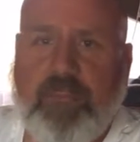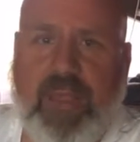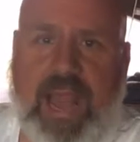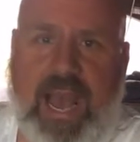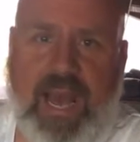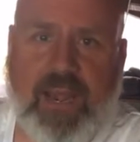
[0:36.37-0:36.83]

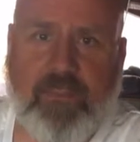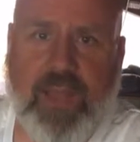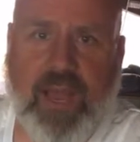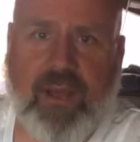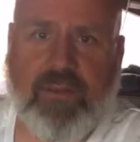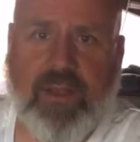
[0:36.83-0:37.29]
bad
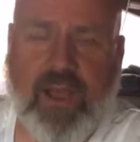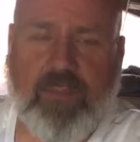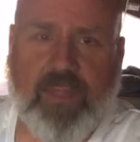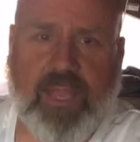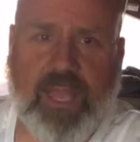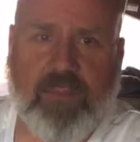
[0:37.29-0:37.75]
about
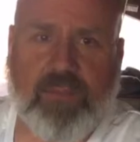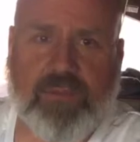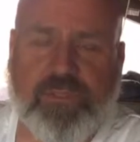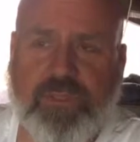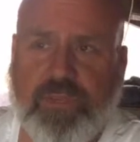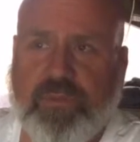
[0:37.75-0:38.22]
not being
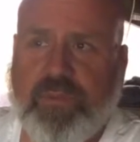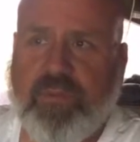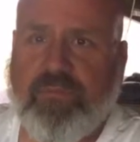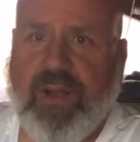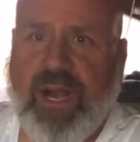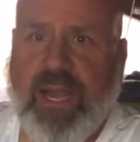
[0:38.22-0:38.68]
able to
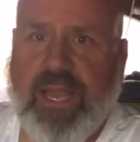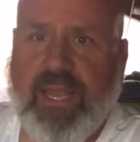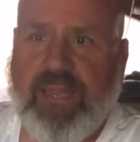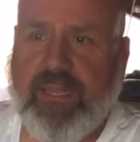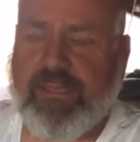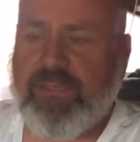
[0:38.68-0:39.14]

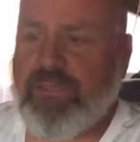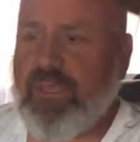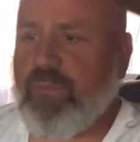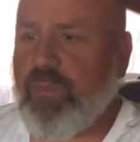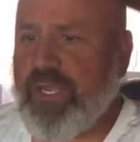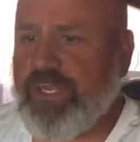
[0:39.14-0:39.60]
provide in
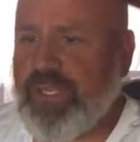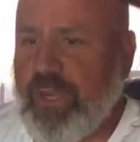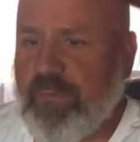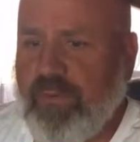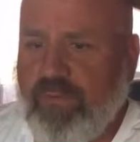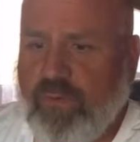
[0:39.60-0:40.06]
some way,
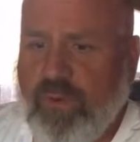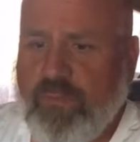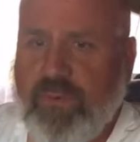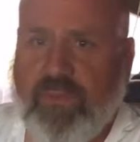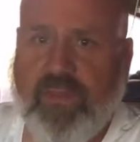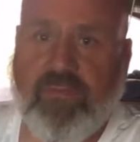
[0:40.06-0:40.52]
shape, or form
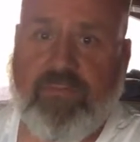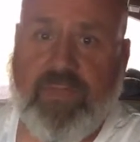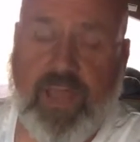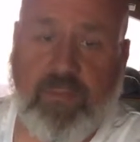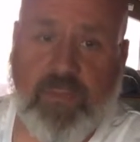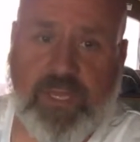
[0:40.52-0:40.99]
for their
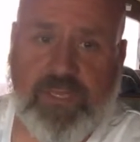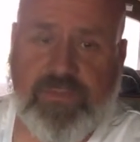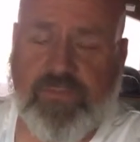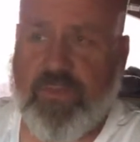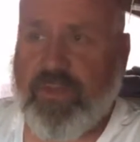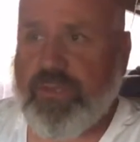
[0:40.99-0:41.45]
families,
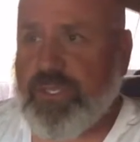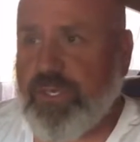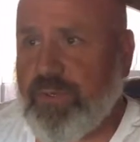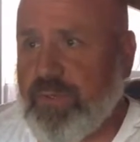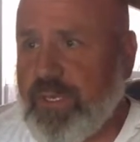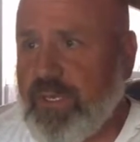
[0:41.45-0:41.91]
for their
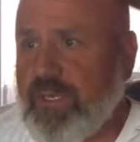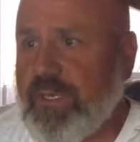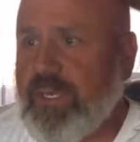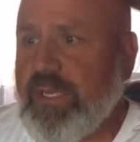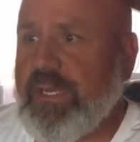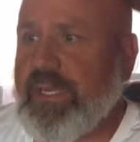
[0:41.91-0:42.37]
children.
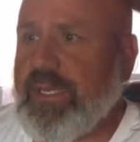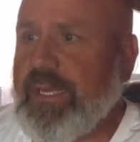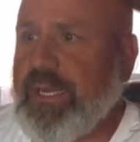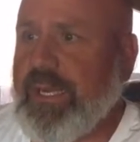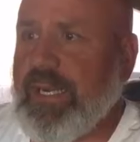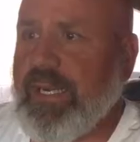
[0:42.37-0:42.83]

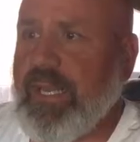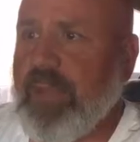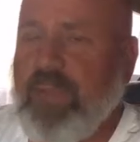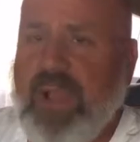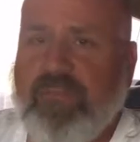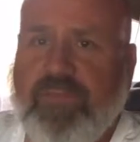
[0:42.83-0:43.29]
They
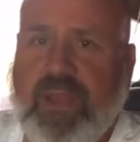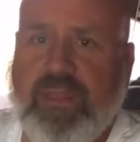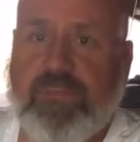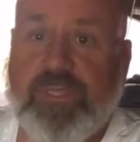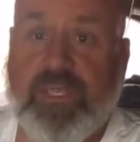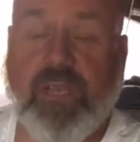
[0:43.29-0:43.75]
might
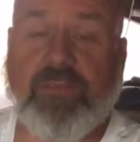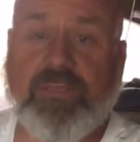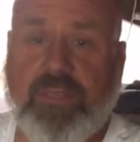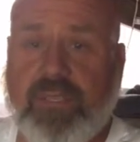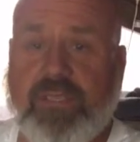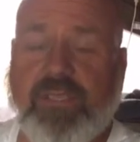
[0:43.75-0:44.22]
find themselves
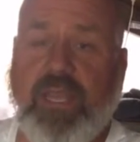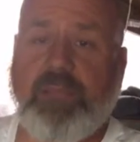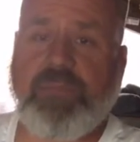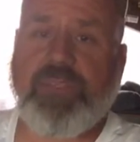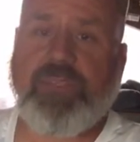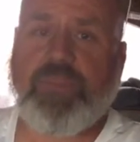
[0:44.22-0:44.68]
in the
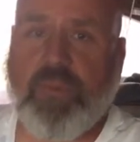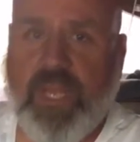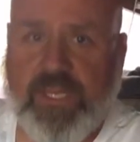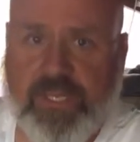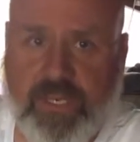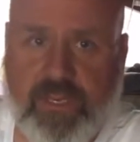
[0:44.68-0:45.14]
same
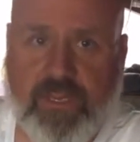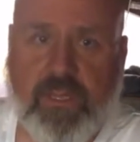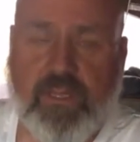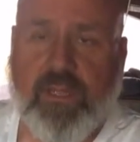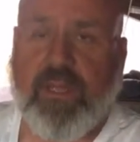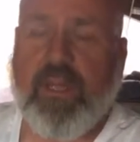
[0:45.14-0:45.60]
situation
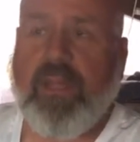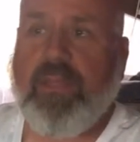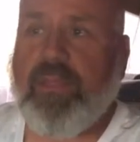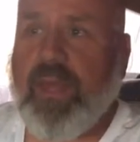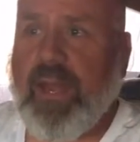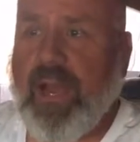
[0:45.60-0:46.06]

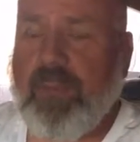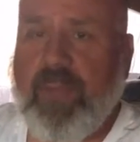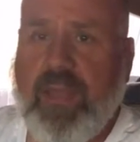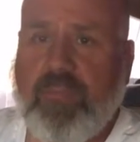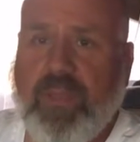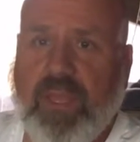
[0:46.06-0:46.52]
that I
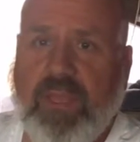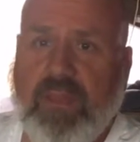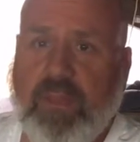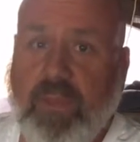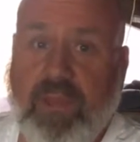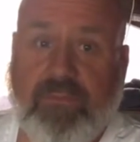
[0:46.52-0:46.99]
might be in.
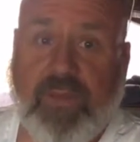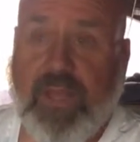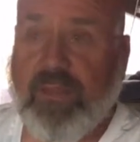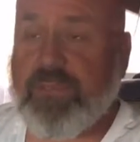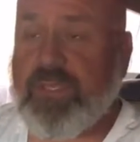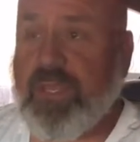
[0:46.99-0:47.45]
They might
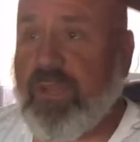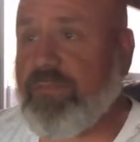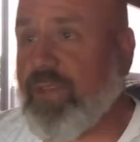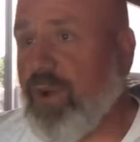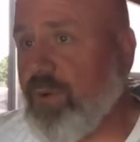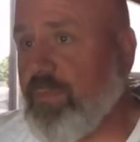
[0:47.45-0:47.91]
find
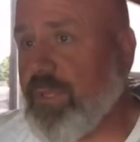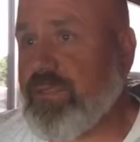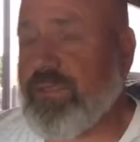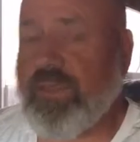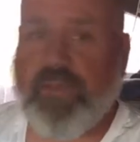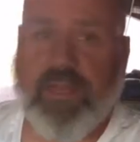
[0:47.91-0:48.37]
themselves homeless,
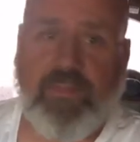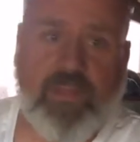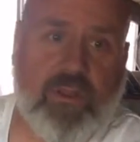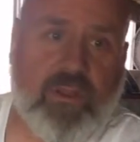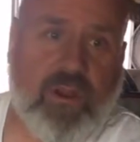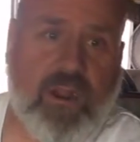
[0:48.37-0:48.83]
living in the
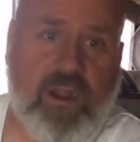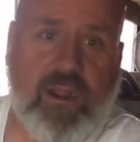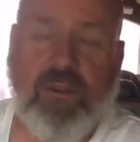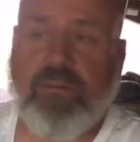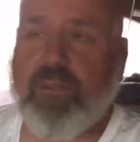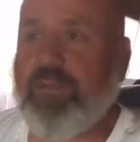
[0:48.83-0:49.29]

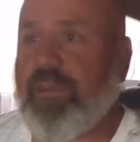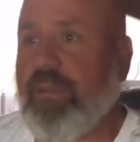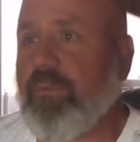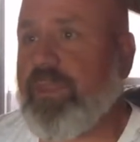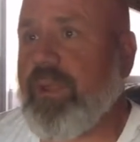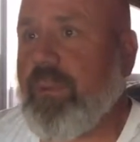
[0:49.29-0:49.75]
car,
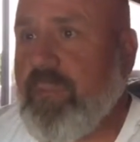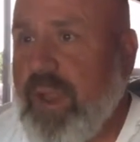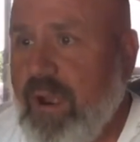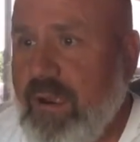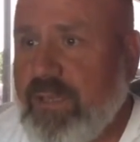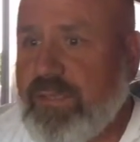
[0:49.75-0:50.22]
living with their
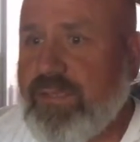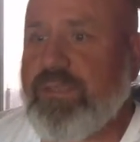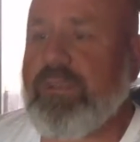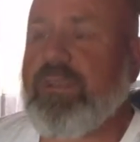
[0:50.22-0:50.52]
parents,